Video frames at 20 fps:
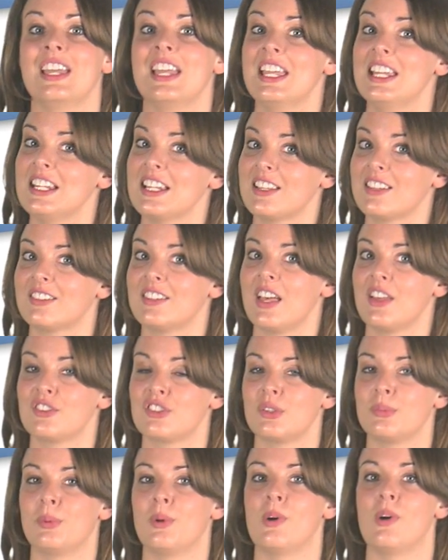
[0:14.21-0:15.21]

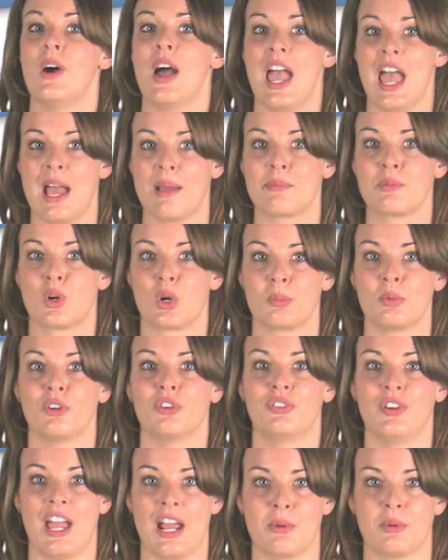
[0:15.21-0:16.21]
inaccessible abnormal
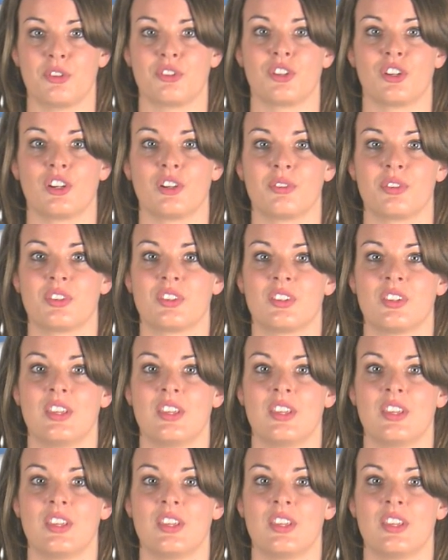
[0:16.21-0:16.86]
fat reserves.